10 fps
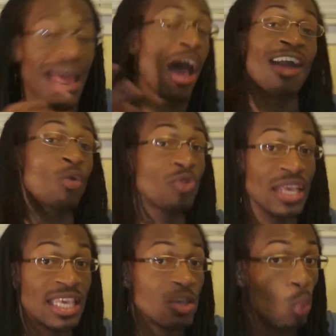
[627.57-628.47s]
Now, I don't
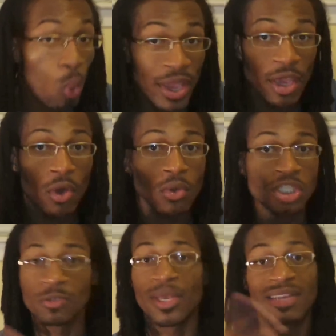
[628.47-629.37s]
think he will,
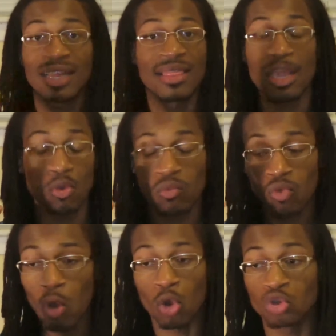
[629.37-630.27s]
just because I think
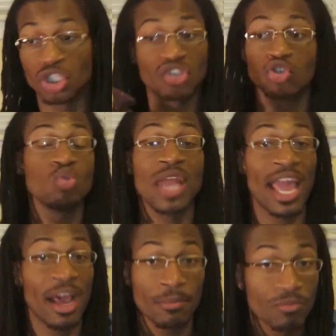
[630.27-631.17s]
Rolo's just too
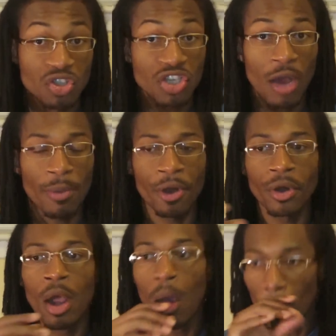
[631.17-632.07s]
damn
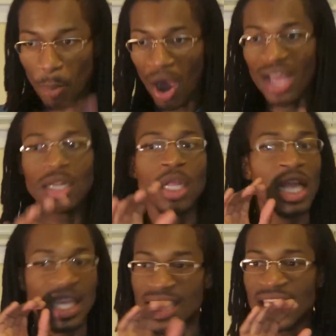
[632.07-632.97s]
stubborn, but
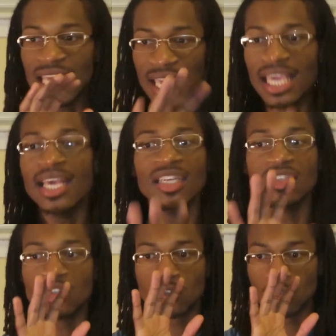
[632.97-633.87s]
he
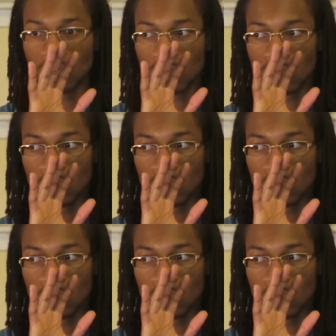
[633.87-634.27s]
is